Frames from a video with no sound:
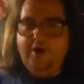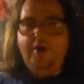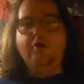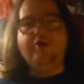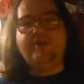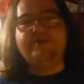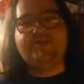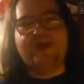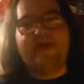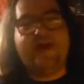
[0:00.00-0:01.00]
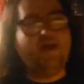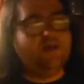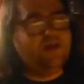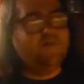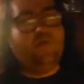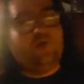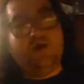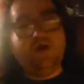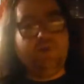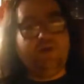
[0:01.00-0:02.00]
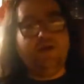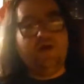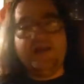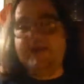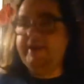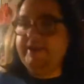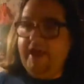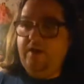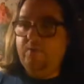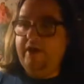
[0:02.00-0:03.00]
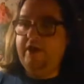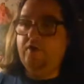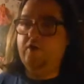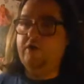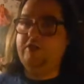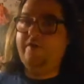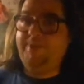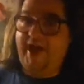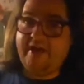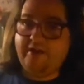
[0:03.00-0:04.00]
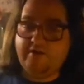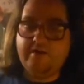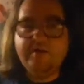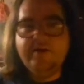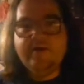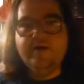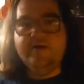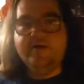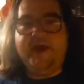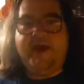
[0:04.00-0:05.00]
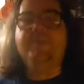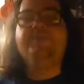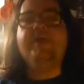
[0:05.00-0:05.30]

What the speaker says: Or you can sell that, get yourself a real computer like a Gateway or a Hewlett Packard, okay?